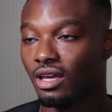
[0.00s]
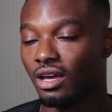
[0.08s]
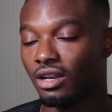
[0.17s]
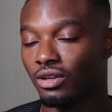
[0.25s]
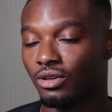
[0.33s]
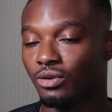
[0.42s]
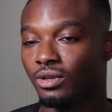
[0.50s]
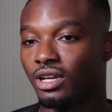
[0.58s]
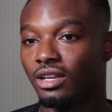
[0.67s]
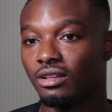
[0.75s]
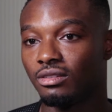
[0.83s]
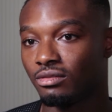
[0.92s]
and I know
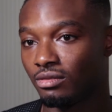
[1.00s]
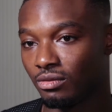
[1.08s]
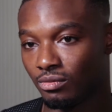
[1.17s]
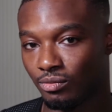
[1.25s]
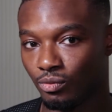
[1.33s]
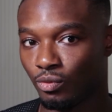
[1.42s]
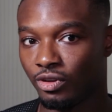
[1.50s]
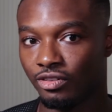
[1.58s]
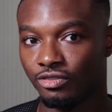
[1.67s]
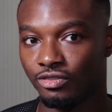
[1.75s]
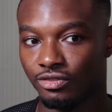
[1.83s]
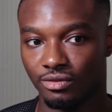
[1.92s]
that
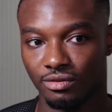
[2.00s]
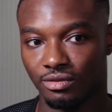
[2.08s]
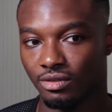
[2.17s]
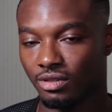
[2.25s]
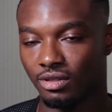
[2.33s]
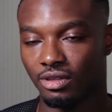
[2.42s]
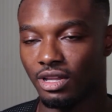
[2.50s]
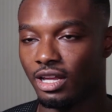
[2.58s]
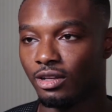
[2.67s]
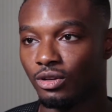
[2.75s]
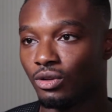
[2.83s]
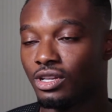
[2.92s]
with like
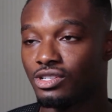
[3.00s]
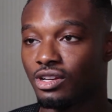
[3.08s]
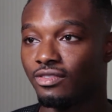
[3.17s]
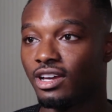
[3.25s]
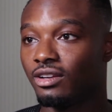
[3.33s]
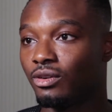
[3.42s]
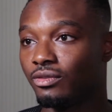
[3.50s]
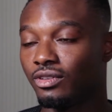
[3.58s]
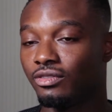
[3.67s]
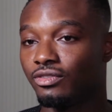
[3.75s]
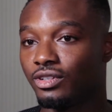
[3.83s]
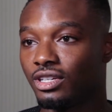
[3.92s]
the knowledge I've had over the
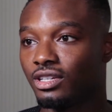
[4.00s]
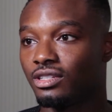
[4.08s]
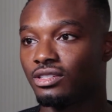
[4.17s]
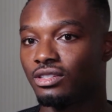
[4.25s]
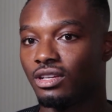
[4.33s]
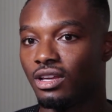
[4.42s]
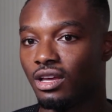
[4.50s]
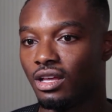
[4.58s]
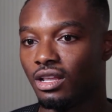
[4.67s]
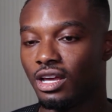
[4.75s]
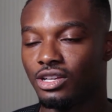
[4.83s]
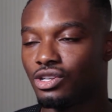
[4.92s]
three years,
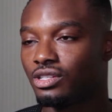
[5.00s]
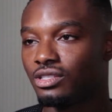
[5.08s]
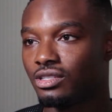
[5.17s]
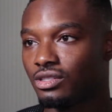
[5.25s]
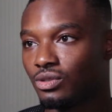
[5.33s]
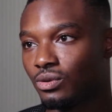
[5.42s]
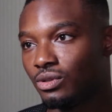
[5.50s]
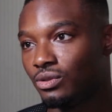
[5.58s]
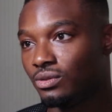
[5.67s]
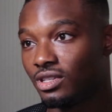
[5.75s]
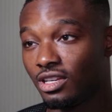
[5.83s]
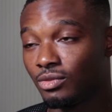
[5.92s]
like adjusting to a new
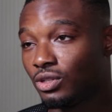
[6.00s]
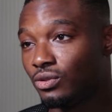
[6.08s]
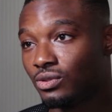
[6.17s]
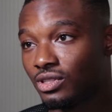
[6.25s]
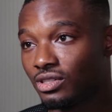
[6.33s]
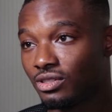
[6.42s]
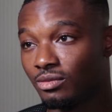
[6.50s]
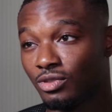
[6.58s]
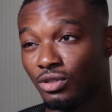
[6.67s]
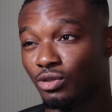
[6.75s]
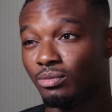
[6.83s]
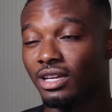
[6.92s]
team and new system and
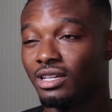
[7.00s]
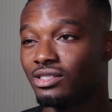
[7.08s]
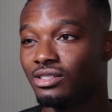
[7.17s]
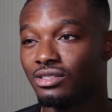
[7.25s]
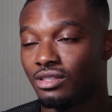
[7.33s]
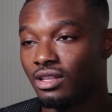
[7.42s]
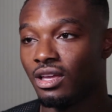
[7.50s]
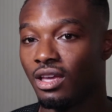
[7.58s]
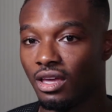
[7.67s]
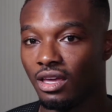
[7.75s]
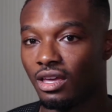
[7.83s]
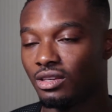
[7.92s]
new players is
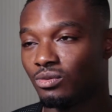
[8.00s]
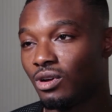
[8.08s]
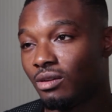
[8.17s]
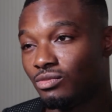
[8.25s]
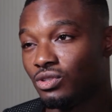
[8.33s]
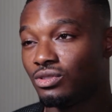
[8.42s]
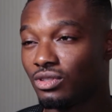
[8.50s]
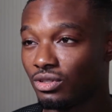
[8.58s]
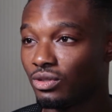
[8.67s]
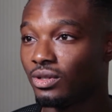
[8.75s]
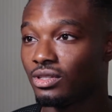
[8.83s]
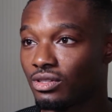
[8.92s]
is what I'm used to
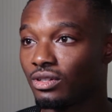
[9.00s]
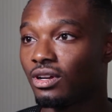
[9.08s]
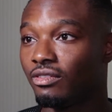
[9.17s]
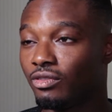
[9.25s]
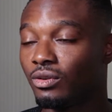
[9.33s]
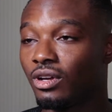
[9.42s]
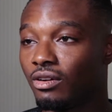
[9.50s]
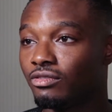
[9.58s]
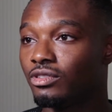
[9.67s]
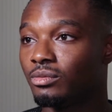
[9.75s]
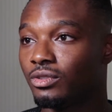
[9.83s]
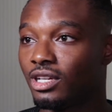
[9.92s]
doing. So I feel
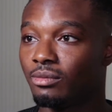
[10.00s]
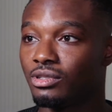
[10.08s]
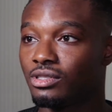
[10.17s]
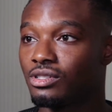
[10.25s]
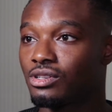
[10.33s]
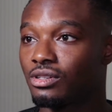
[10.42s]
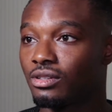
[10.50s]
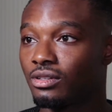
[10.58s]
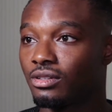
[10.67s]
comfortable in that position.